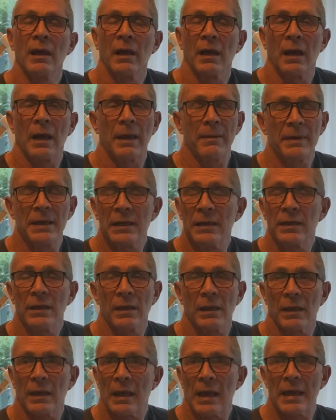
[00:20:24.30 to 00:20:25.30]
I
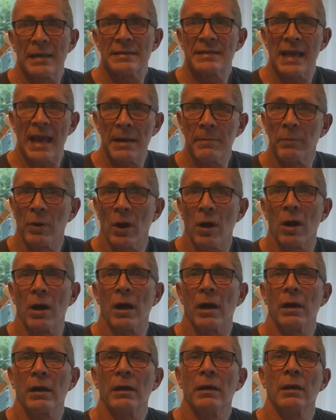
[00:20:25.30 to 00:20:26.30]
mean, 10
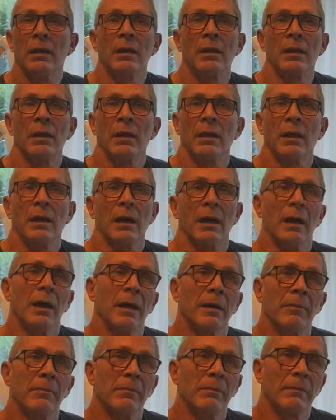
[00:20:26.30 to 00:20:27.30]
bar
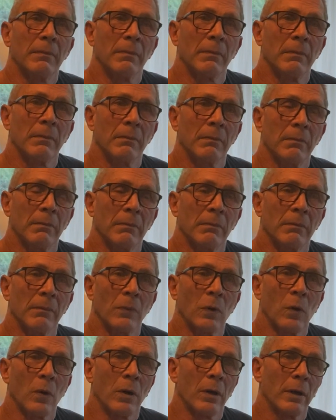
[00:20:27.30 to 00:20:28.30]

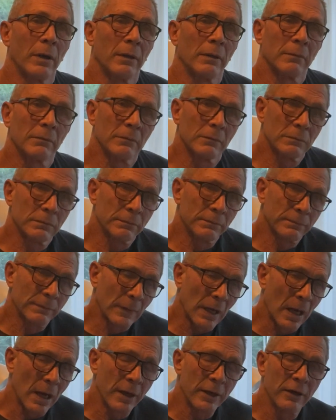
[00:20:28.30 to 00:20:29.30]
or
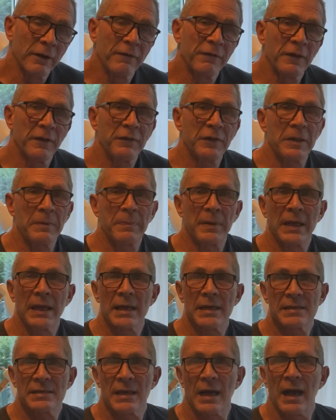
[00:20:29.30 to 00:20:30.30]

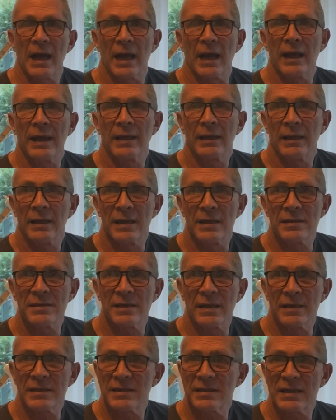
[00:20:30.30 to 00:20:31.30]
150 psi
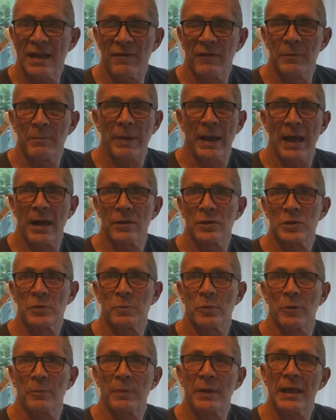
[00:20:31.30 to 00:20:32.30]
it's 7 pounds
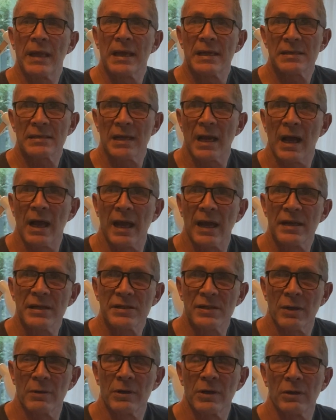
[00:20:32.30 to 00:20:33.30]
per psi.
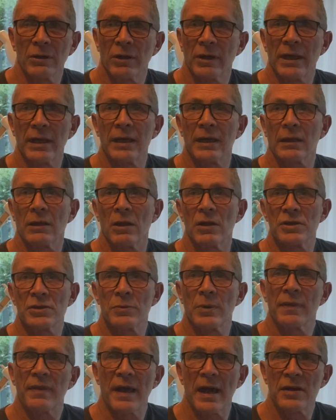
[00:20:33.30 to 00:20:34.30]
So you're looking at close
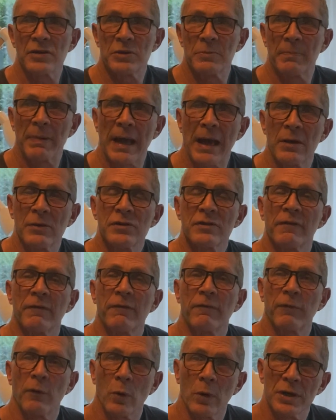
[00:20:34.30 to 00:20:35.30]
to 1,000 pounds of
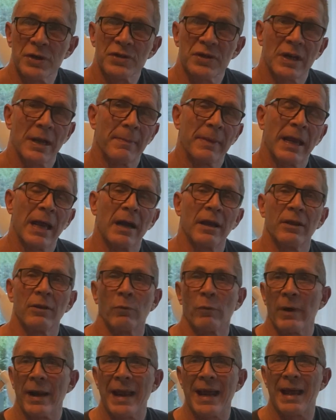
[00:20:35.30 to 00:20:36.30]
force coming out of the
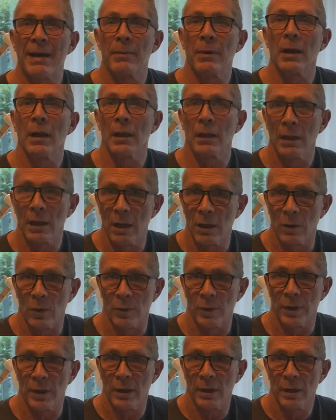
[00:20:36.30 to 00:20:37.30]
ram alone.